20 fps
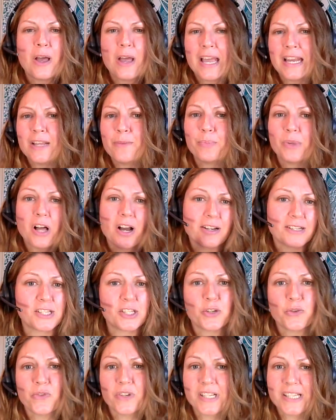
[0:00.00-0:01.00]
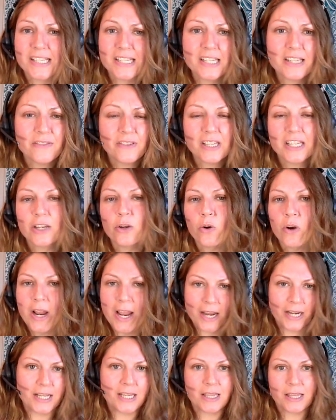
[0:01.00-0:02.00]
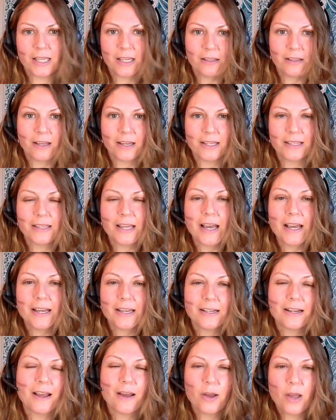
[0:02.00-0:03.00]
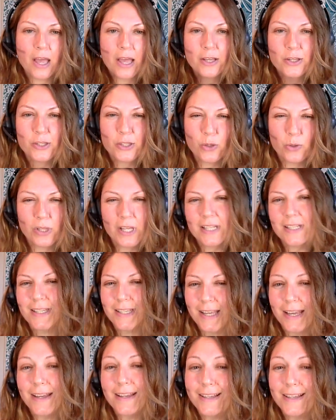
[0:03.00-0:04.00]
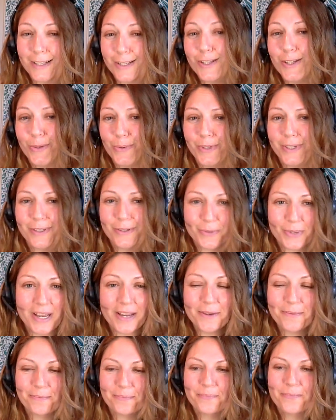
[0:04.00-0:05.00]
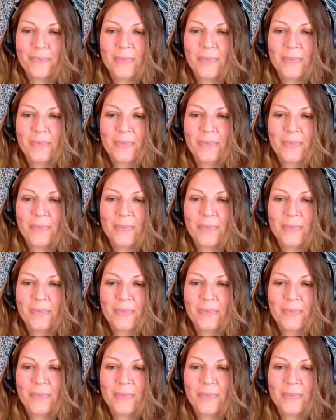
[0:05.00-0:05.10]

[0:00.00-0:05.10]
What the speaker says: any blocks to receiving or anything like that. So let's get into it. Okay.